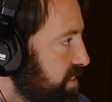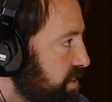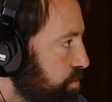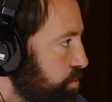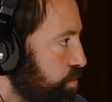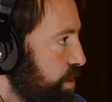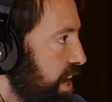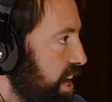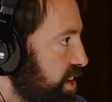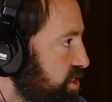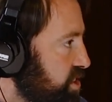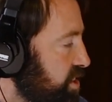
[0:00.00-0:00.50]

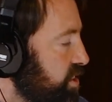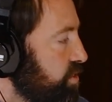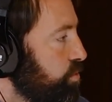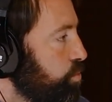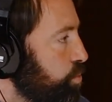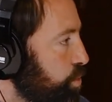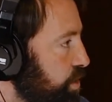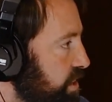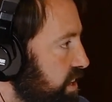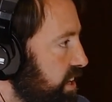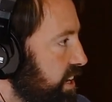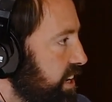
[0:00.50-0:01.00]
ration
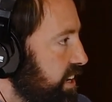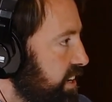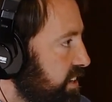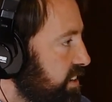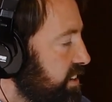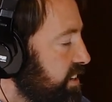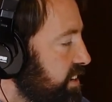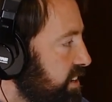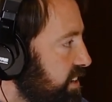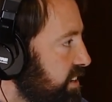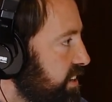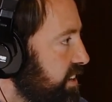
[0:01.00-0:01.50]

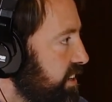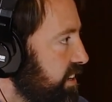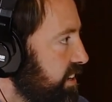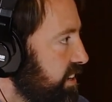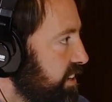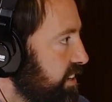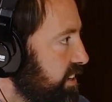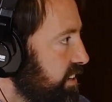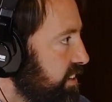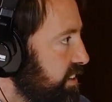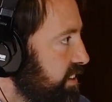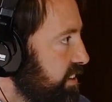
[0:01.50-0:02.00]
within
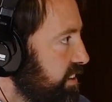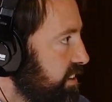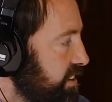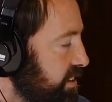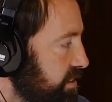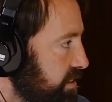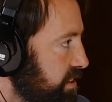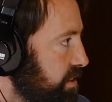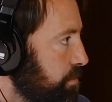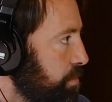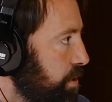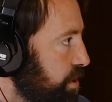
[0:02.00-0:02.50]
the
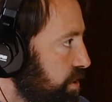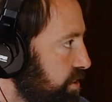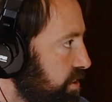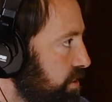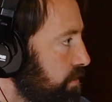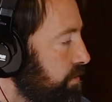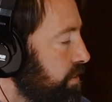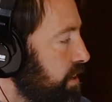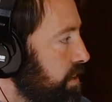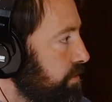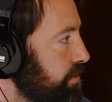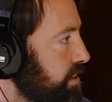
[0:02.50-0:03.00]
broader
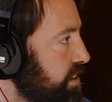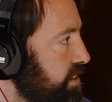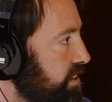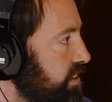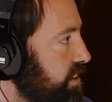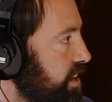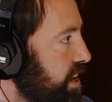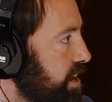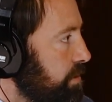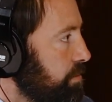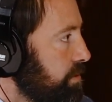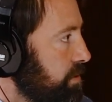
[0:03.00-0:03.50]
5-year
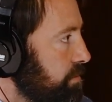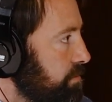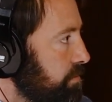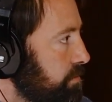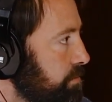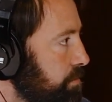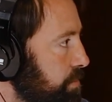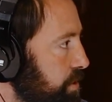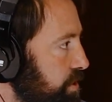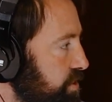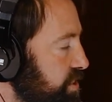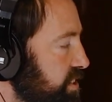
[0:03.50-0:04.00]
carbon
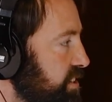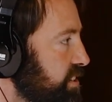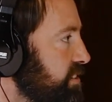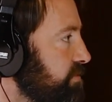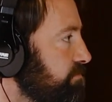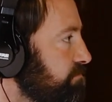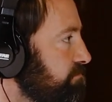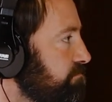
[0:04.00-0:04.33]
budget.